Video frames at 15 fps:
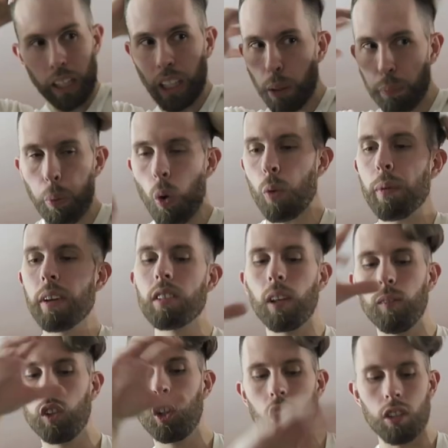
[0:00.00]
Cause I pour
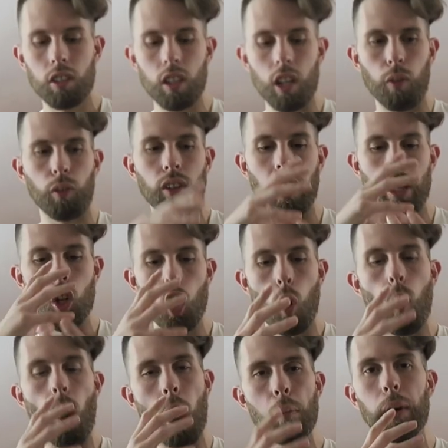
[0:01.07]
myself just enough because I
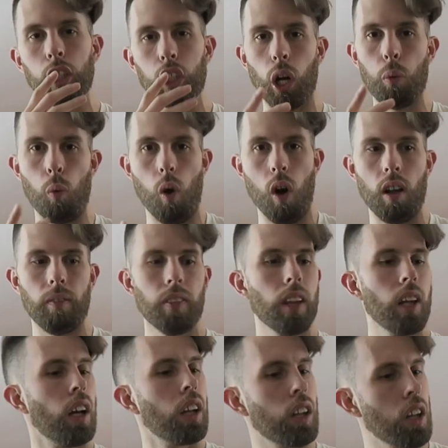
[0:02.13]
know how much I
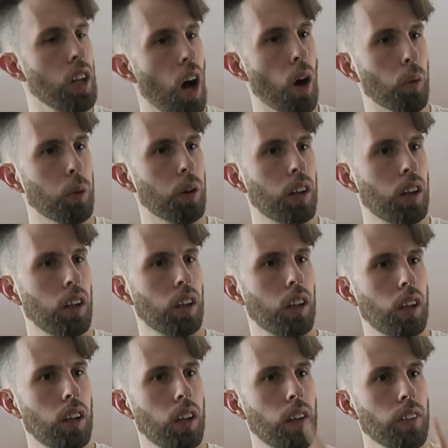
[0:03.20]
want. No.
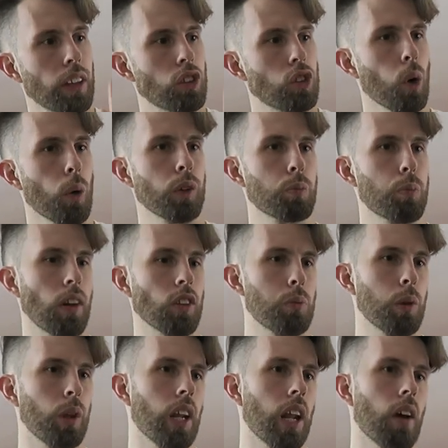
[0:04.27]
That's your
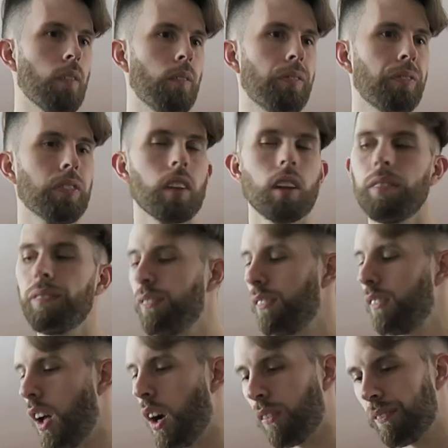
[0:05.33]
responsibility now. Come
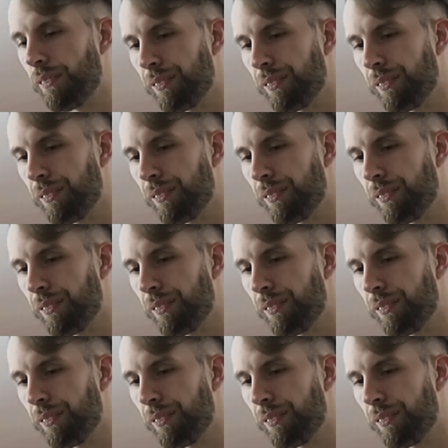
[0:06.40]
on. No.